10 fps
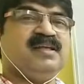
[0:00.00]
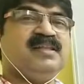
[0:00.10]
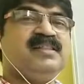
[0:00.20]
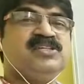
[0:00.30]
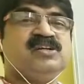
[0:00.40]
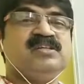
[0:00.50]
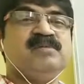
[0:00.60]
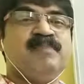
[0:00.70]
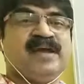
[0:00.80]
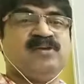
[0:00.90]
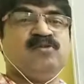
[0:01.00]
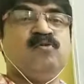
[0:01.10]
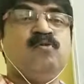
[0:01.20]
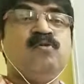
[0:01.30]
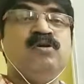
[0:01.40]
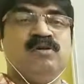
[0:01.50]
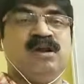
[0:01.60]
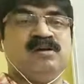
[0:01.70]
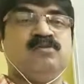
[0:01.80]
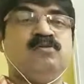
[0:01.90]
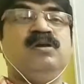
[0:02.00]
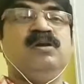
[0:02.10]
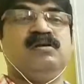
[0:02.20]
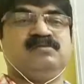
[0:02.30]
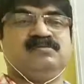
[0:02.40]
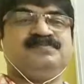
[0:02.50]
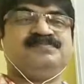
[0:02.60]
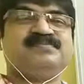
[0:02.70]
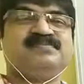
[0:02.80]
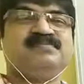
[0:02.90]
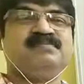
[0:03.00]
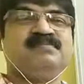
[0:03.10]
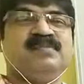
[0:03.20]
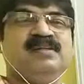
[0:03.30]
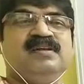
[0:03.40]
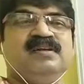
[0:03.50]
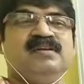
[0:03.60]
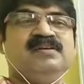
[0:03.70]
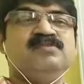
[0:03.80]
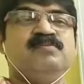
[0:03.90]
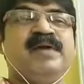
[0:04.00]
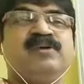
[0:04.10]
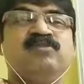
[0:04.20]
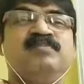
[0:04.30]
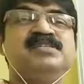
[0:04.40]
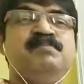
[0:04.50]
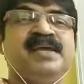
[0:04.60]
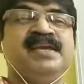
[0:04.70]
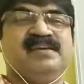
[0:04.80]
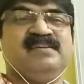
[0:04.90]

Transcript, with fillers: That is called the macro, whole lot, whole lot. So macro means big.